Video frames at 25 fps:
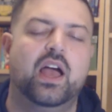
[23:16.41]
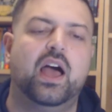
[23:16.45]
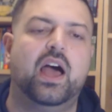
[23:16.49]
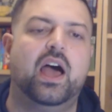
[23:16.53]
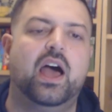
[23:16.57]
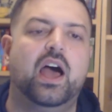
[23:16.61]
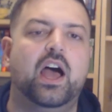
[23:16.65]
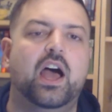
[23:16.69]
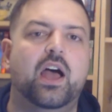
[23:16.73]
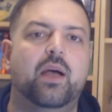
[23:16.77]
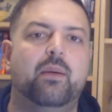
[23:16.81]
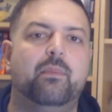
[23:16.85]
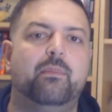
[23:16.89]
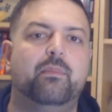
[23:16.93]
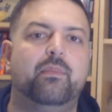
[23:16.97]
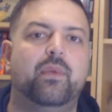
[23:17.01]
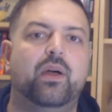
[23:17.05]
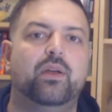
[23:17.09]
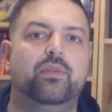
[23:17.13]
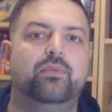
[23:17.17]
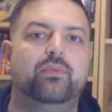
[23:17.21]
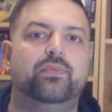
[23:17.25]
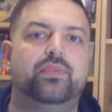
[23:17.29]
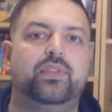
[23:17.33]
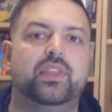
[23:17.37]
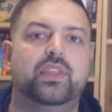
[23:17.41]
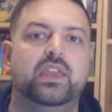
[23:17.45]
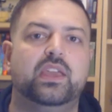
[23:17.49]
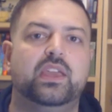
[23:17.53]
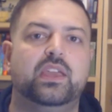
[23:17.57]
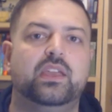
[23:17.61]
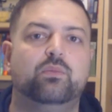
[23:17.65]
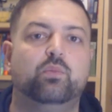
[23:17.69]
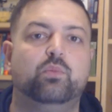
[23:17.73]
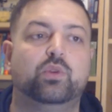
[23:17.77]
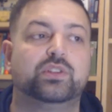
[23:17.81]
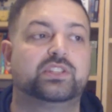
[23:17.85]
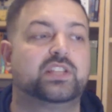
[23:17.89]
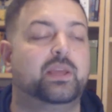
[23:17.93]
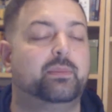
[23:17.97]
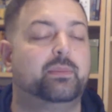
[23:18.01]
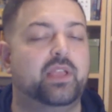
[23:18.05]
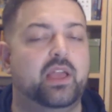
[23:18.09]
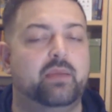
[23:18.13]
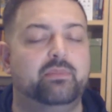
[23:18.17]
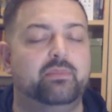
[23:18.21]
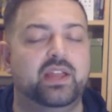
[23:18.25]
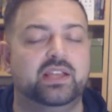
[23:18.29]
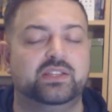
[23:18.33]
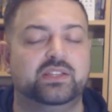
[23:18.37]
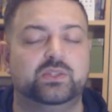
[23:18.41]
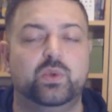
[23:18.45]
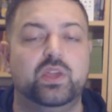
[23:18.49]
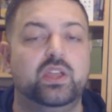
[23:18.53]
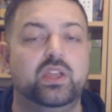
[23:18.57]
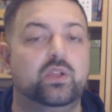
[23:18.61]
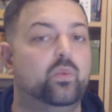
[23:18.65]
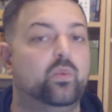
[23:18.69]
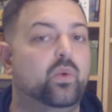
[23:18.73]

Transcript: What's coming up next week?